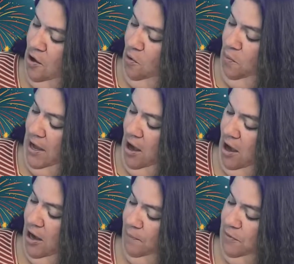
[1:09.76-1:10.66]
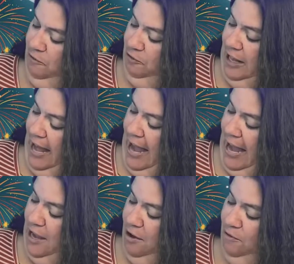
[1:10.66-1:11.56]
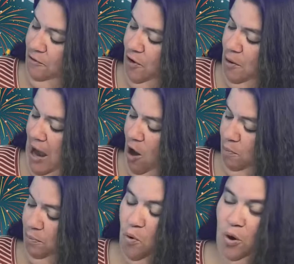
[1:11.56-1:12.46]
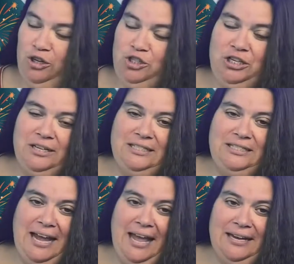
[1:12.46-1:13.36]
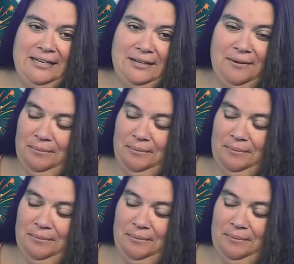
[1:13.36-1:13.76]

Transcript: We hung up the flag from our porch stand.